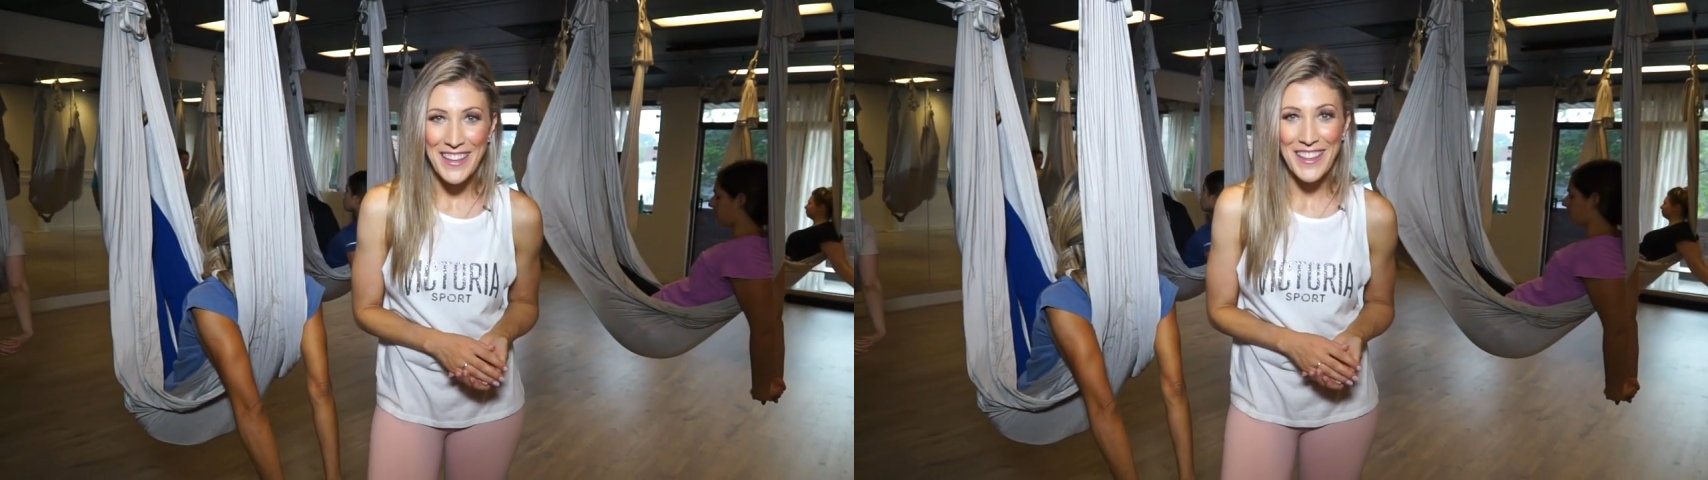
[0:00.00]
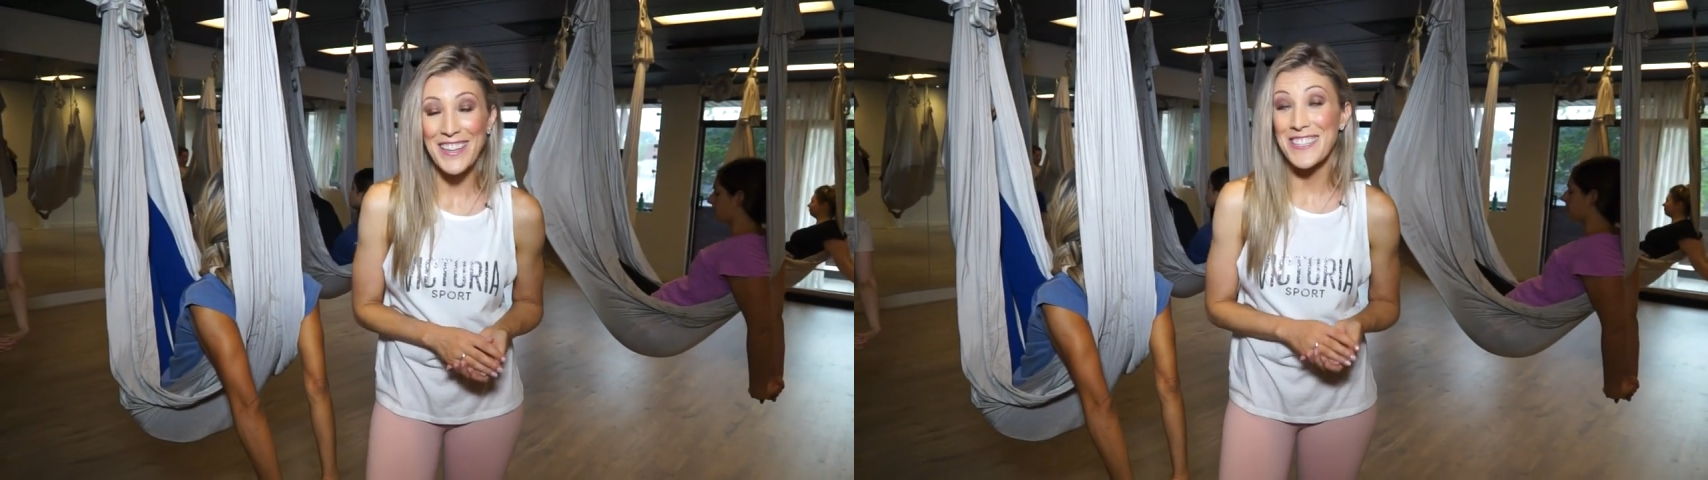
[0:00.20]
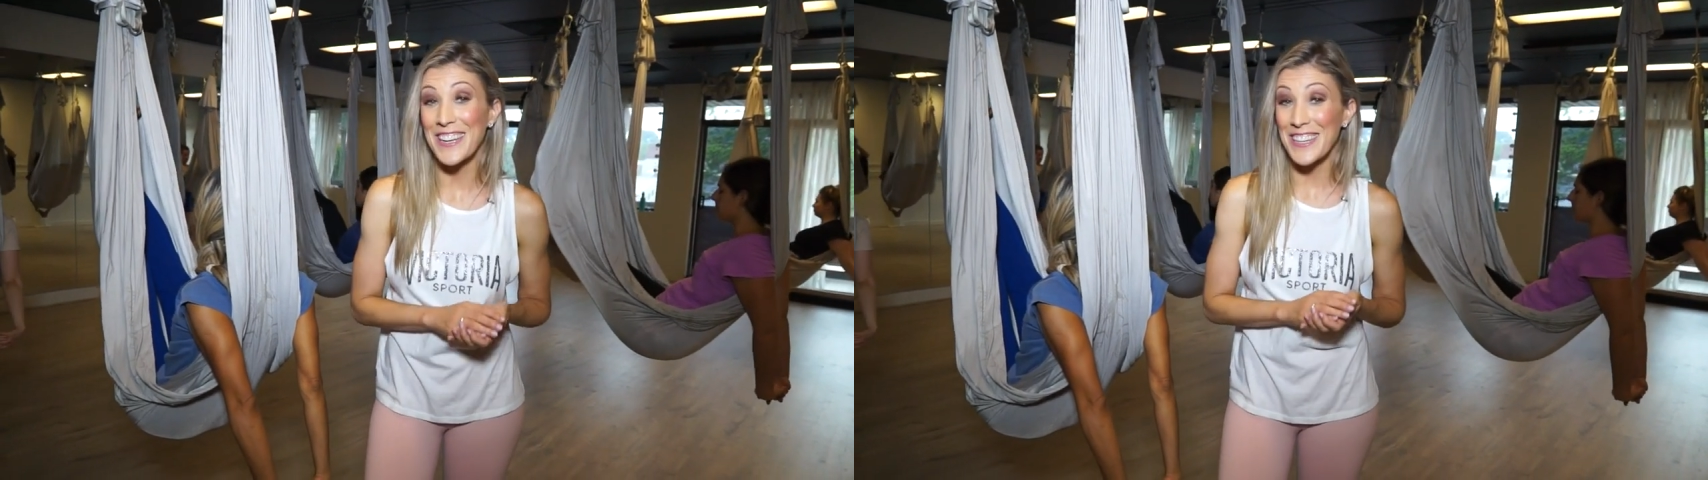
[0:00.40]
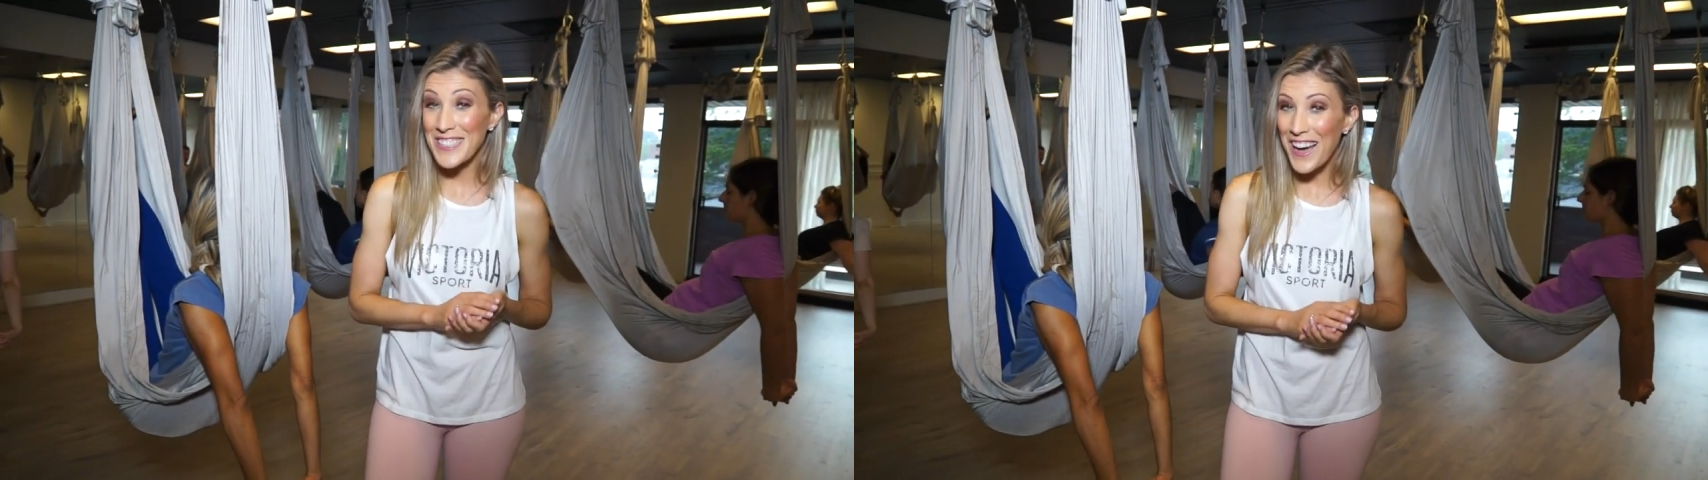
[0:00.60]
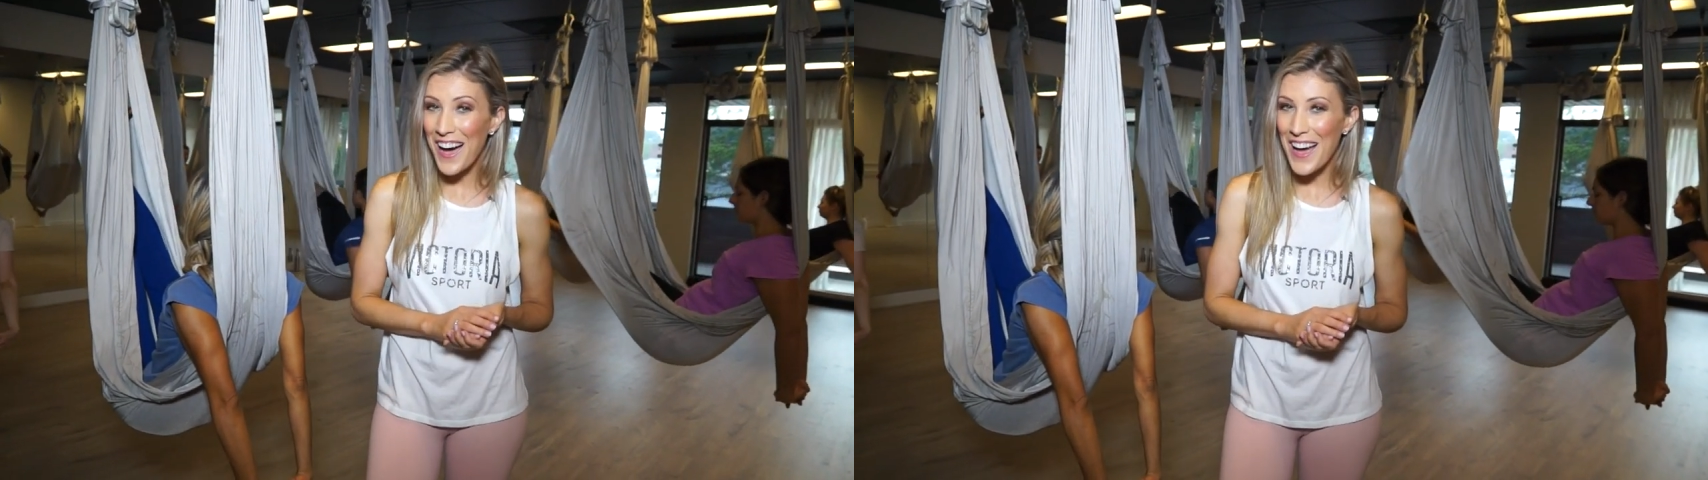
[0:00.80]
that it's an
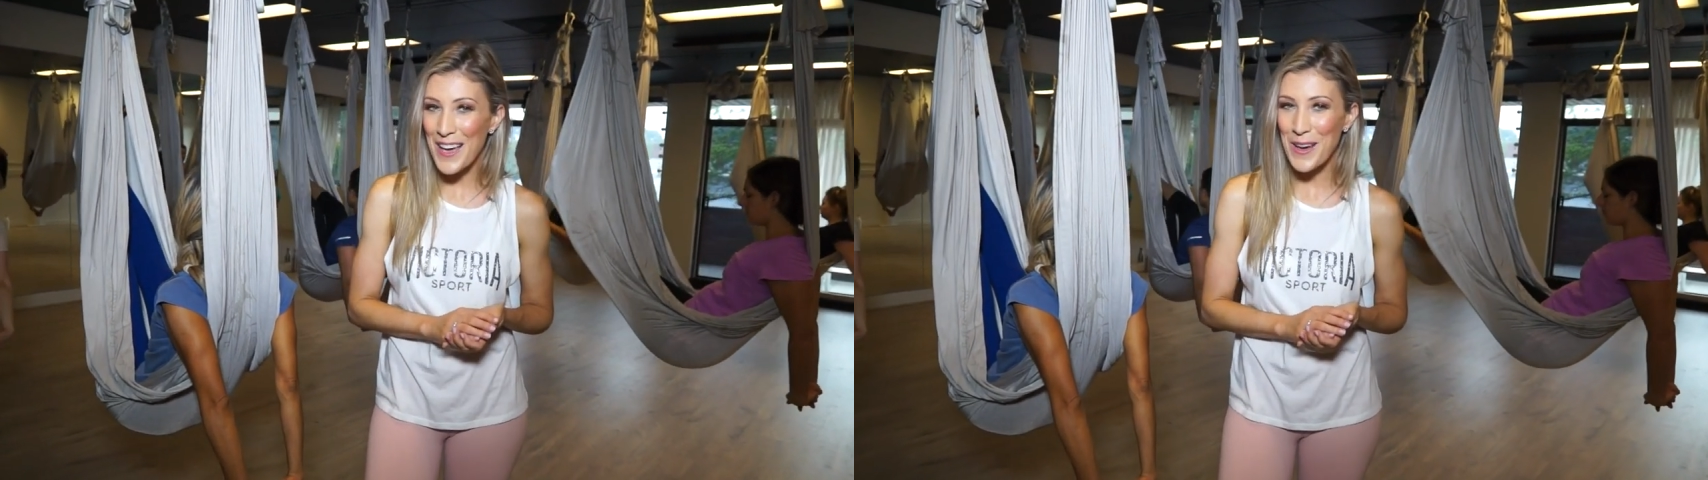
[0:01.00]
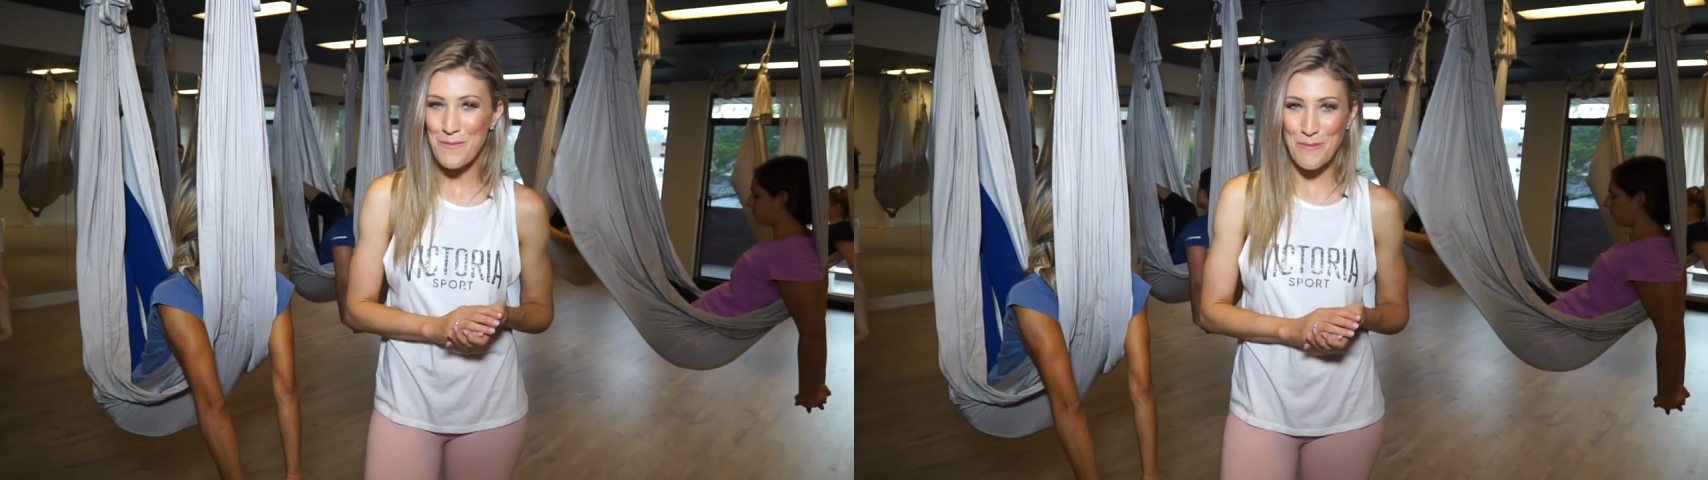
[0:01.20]
entire